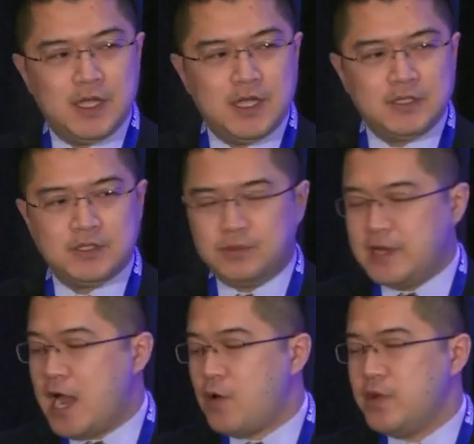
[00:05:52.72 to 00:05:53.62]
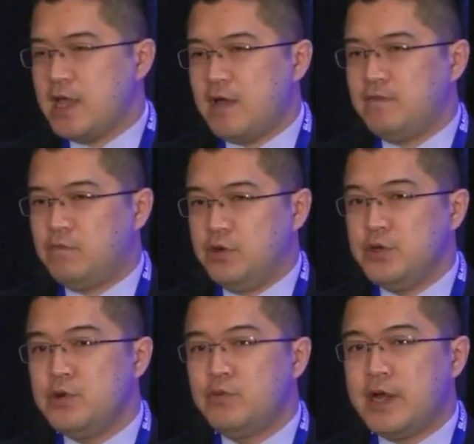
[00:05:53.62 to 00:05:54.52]
And so now we have
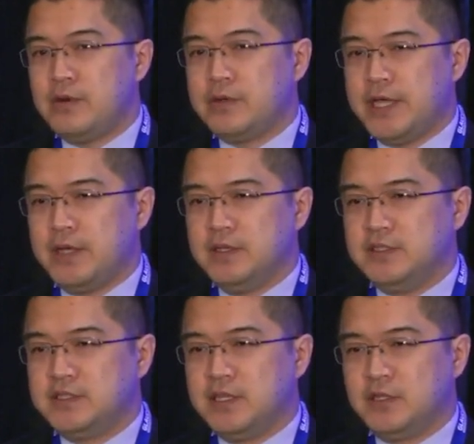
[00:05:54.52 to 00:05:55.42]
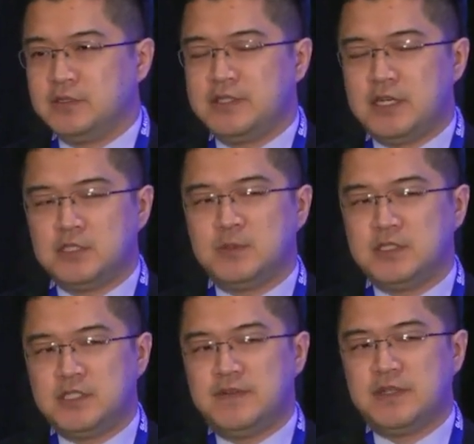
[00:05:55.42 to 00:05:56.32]
new retinal ganglion cells that are
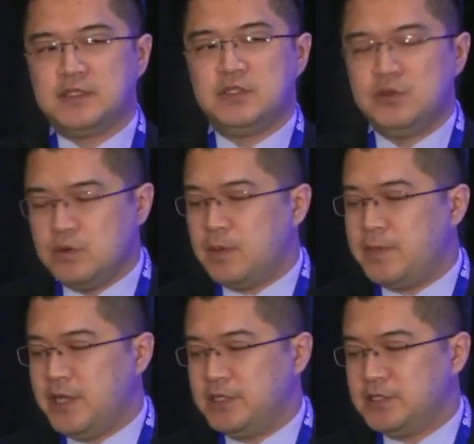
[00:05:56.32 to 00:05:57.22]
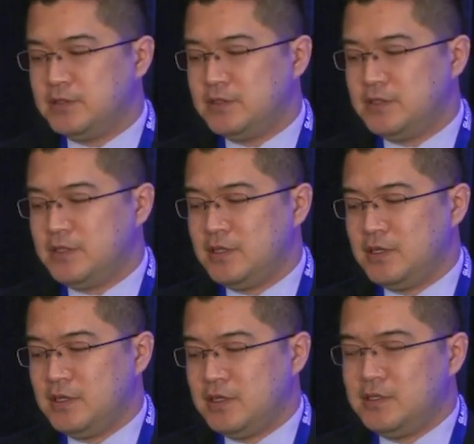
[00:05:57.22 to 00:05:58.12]
specific to a patient.
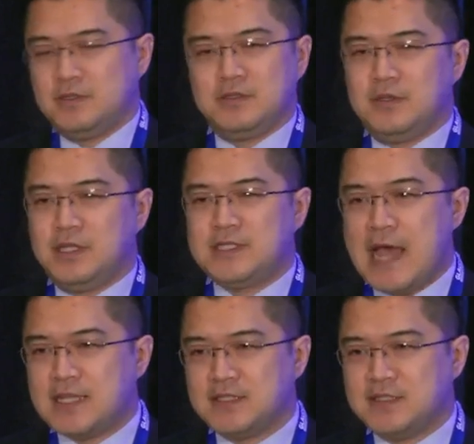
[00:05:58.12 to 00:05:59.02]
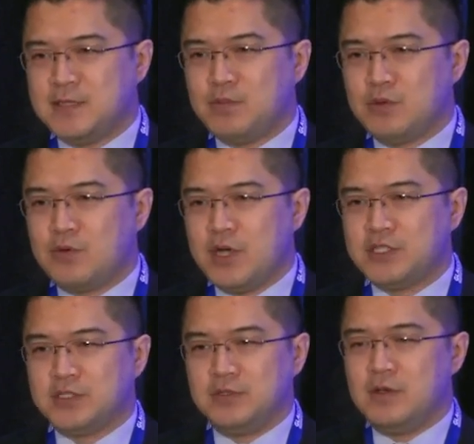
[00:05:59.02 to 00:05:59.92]
So let's ask the simple
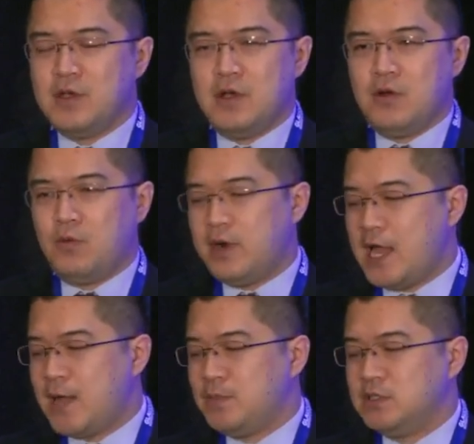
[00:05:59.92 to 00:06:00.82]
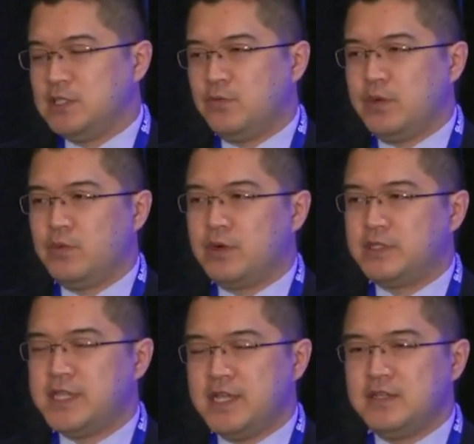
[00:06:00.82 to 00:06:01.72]
question what happens if we were to
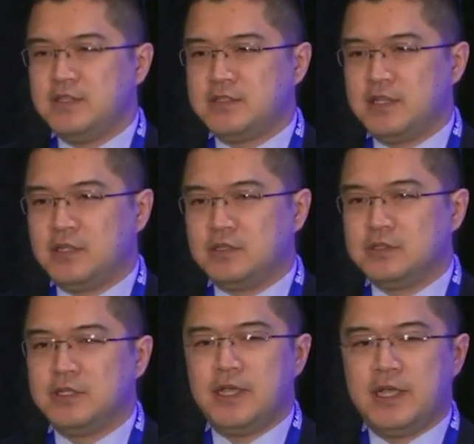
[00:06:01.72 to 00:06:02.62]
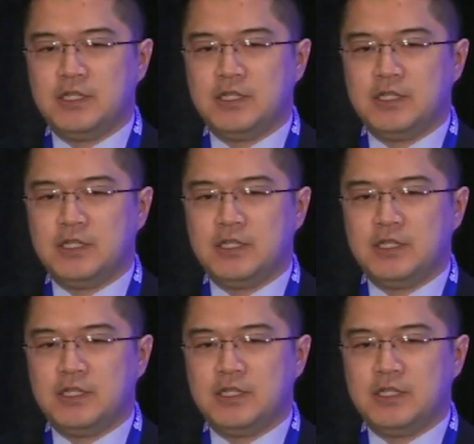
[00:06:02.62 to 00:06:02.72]
take these cells and